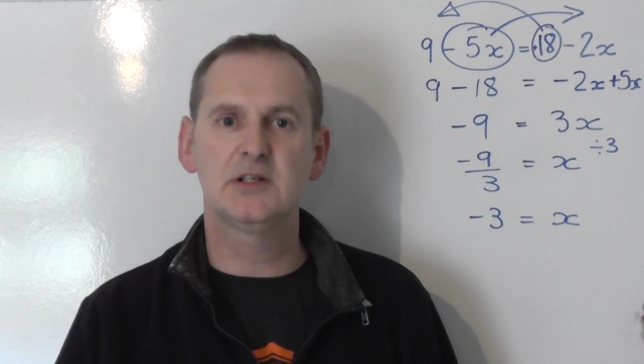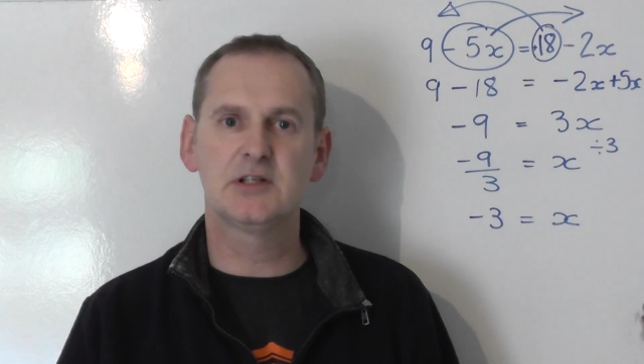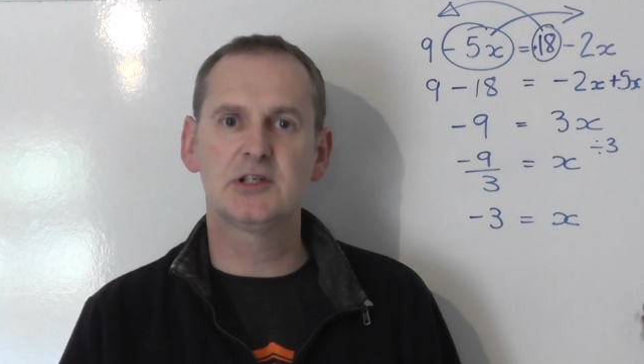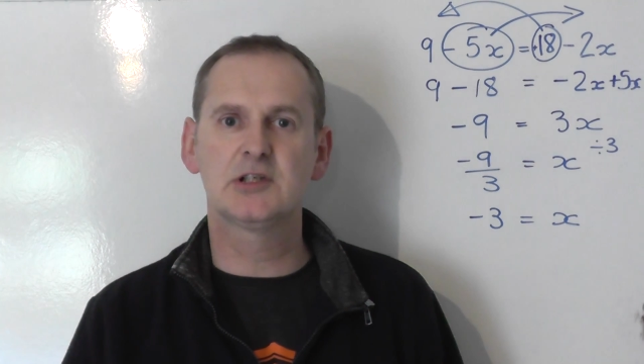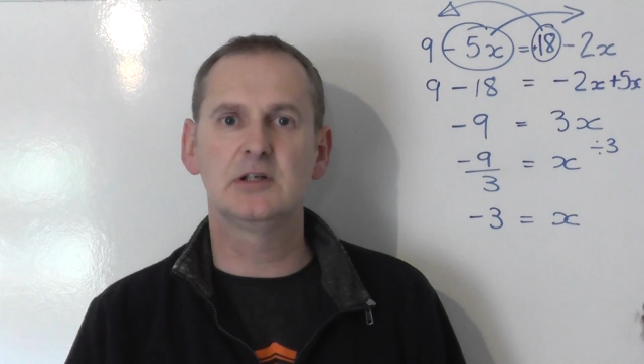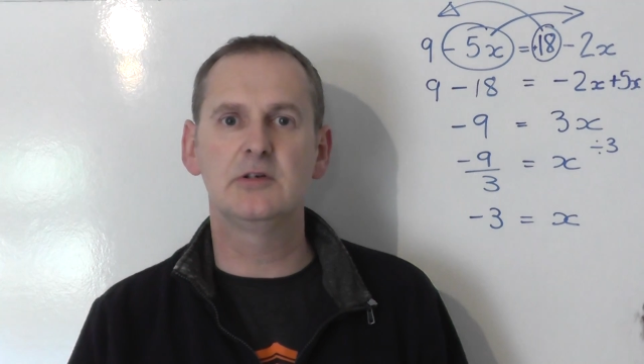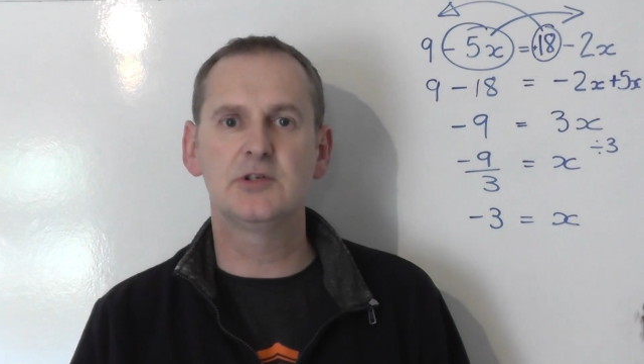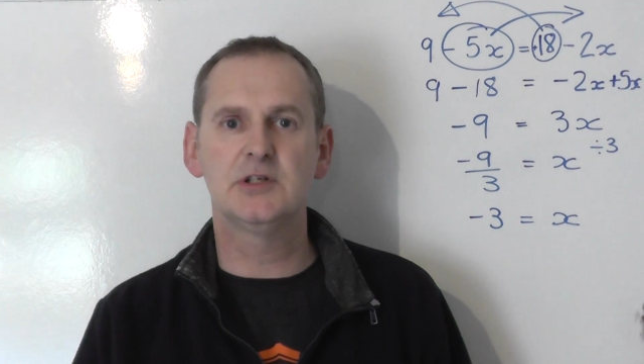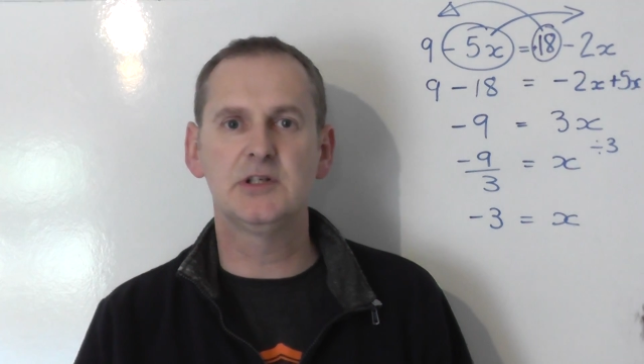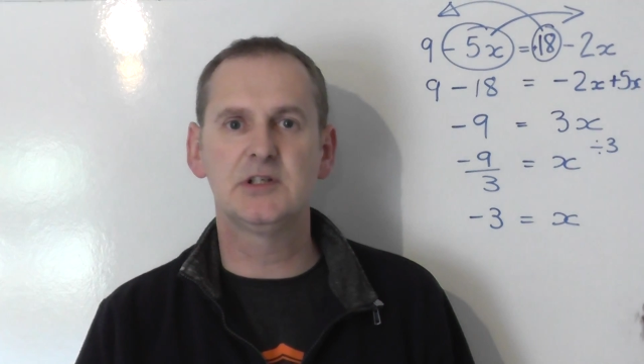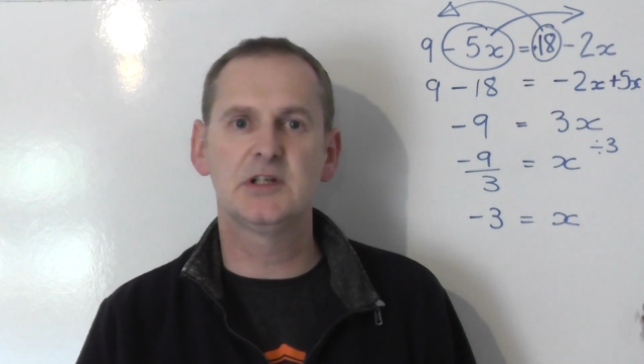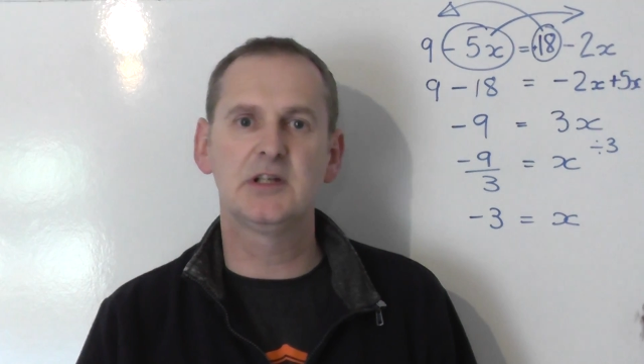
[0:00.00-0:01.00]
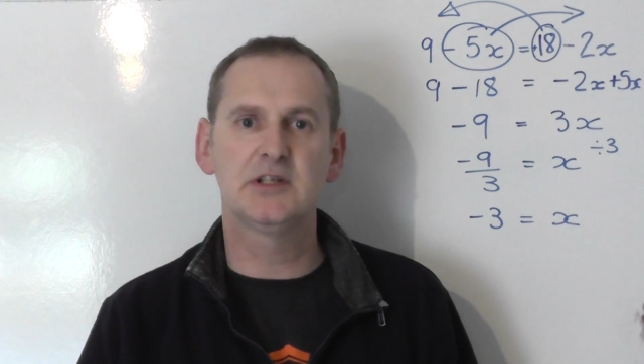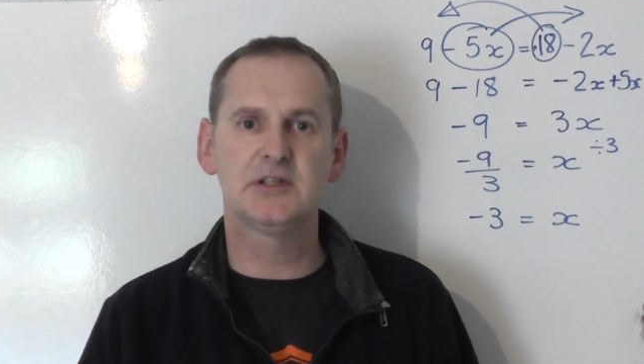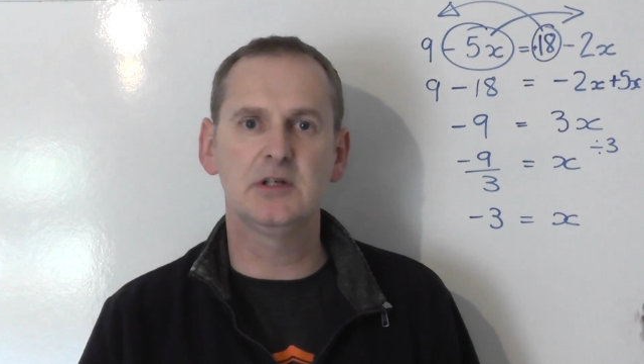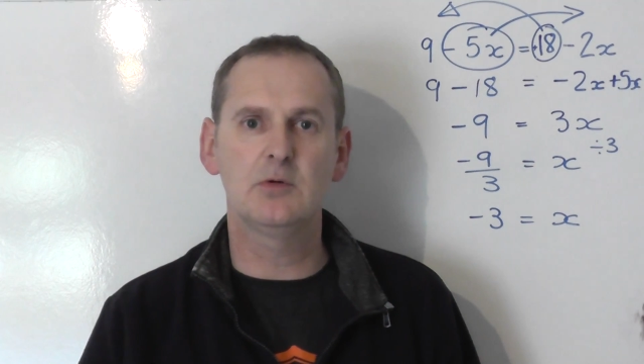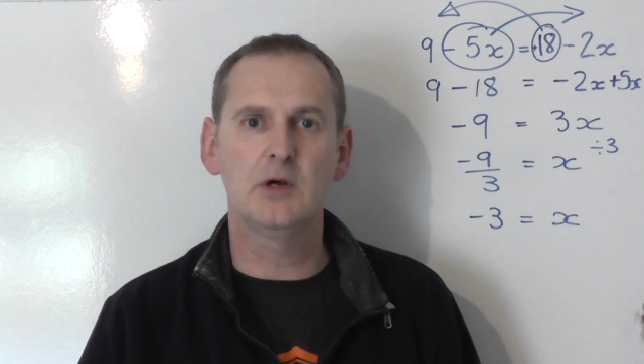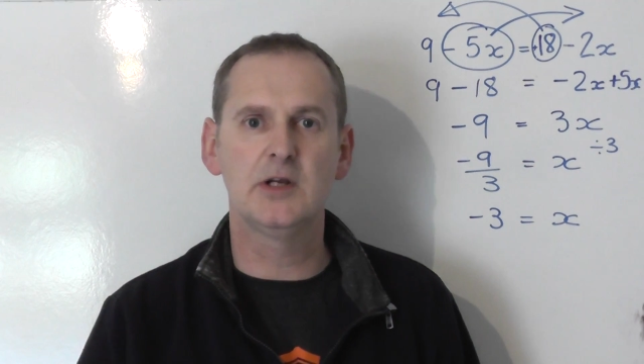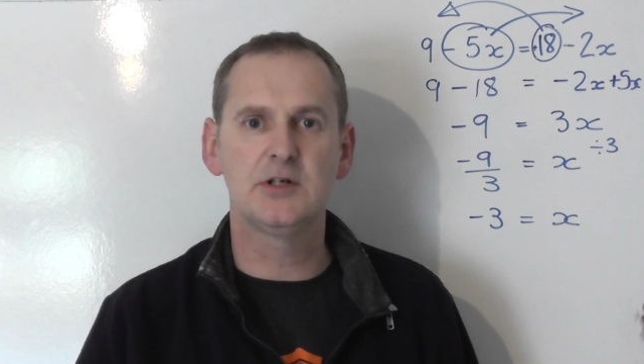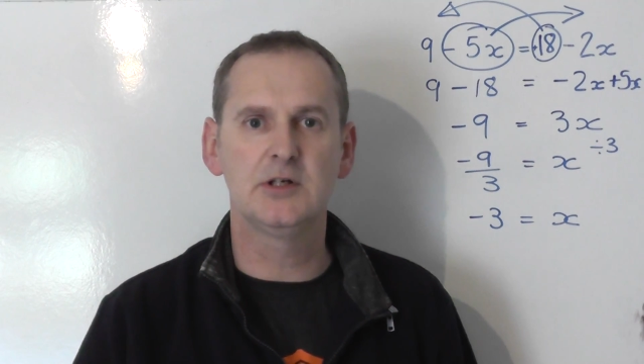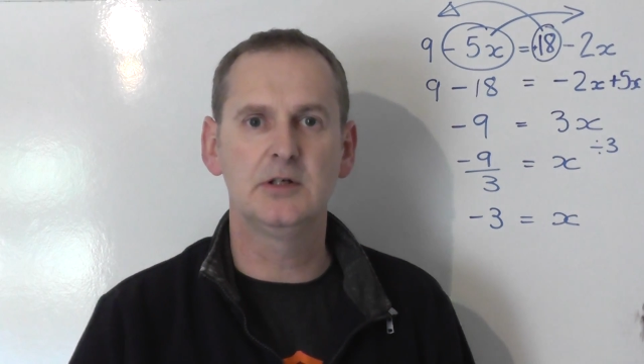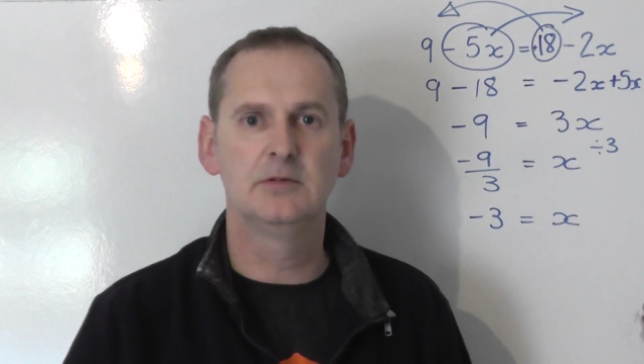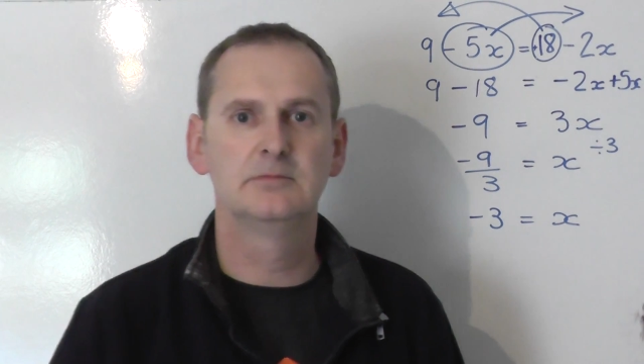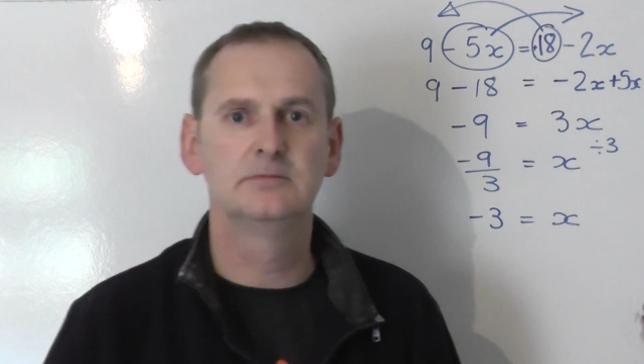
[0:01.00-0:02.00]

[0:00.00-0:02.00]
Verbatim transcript: is the solution to this equation.